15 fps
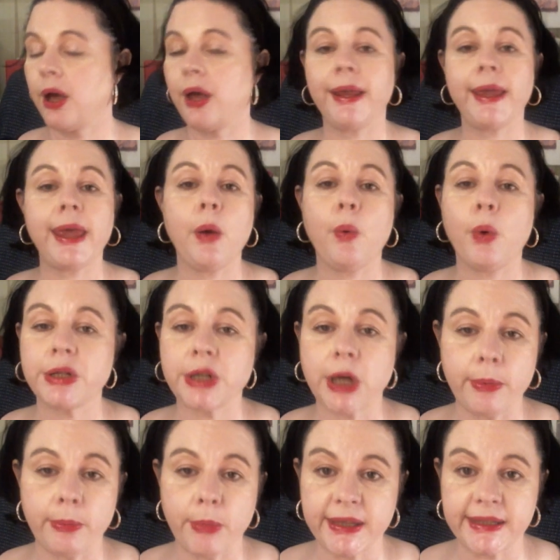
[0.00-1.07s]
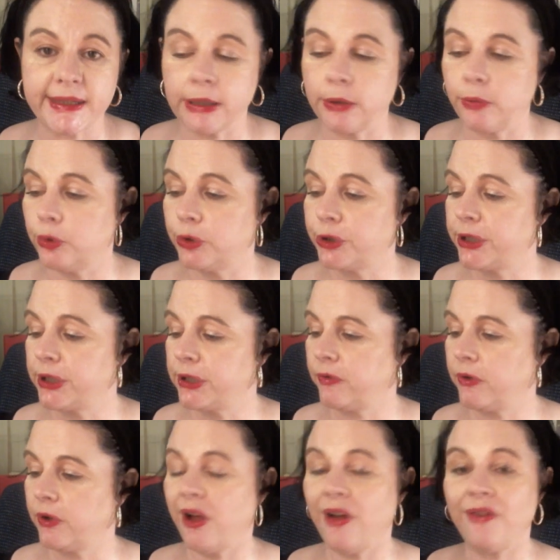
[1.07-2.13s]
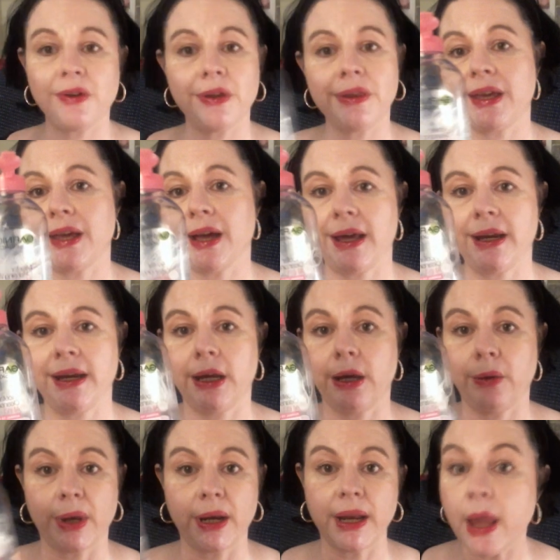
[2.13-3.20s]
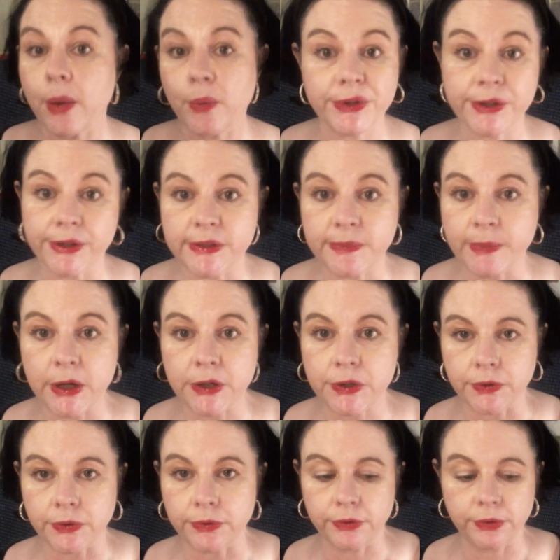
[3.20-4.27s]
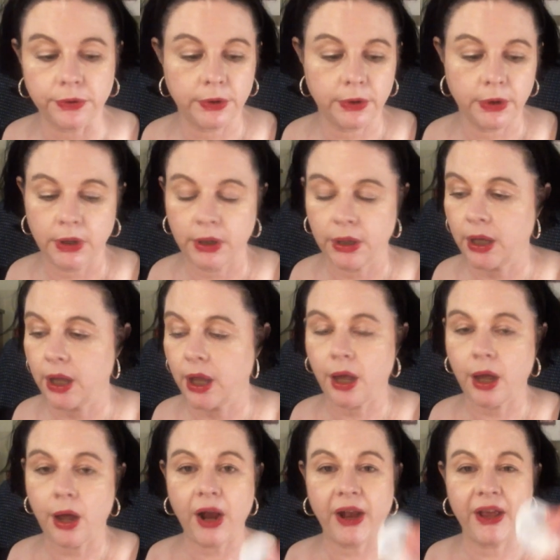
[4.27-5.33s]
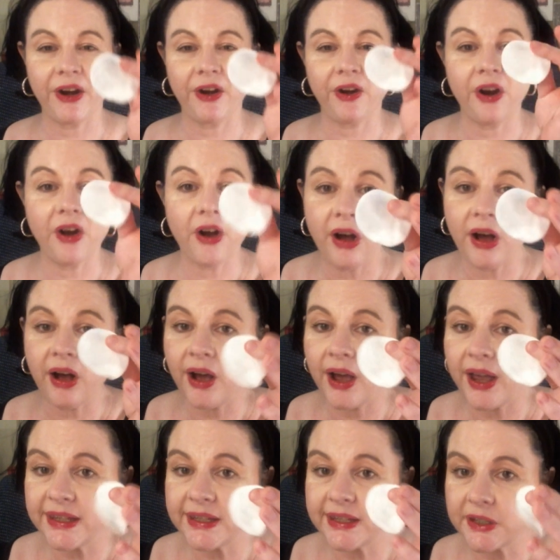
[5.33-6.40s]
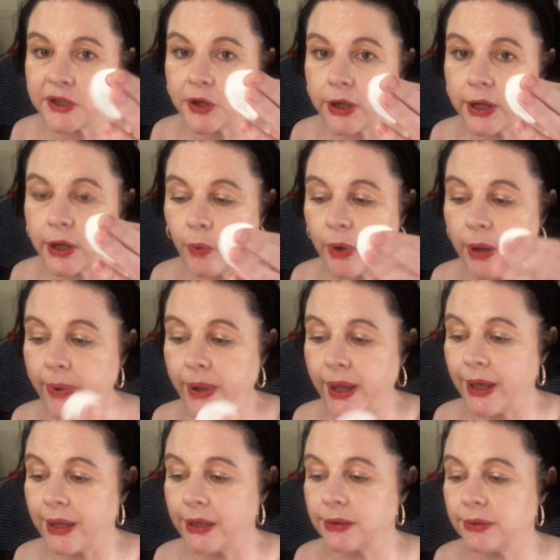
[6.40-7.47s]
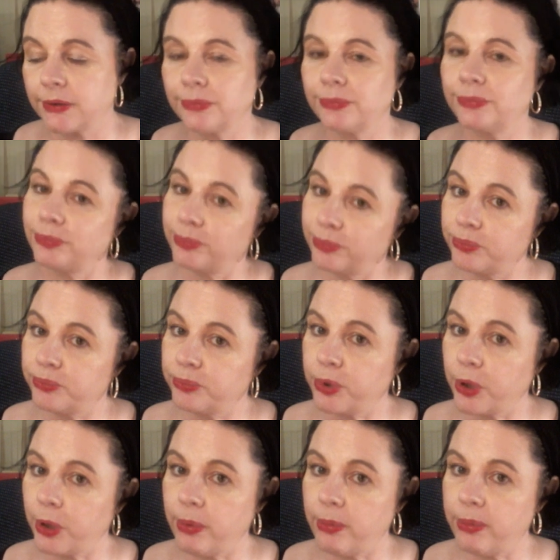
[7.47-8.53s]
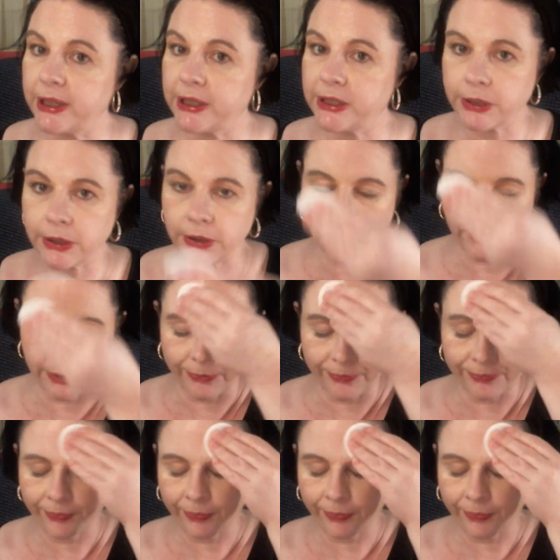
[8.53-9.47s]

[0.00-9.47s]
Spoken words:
I don't care what type of micellar water you've got. I've got the Garnier one. It was on special. I get a nice soaking wet pad. Probably 2.